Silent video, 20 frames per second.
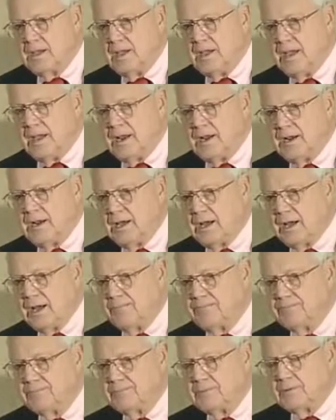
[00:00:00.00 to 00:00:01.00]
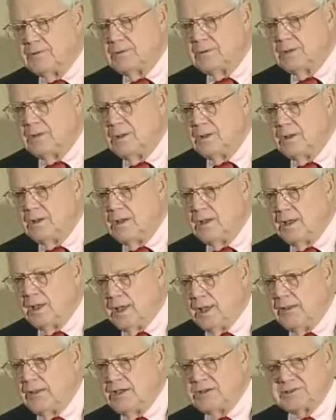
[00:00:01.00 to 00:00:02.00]
And, um,
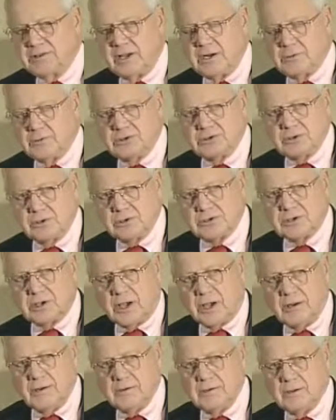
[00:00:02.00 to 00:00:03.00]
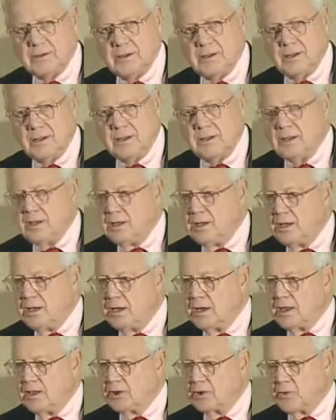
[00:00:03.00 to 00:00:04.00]
and they said it was suicide.
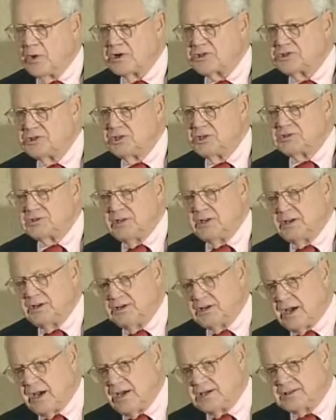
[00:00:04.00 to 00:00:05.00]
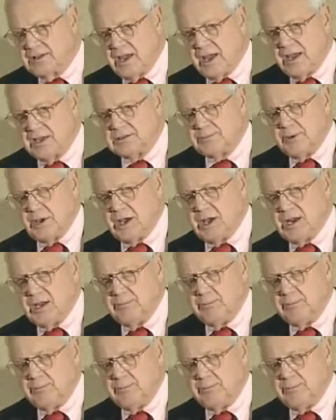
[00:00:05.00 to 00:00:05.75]
Now the question is, did he tie his hands behind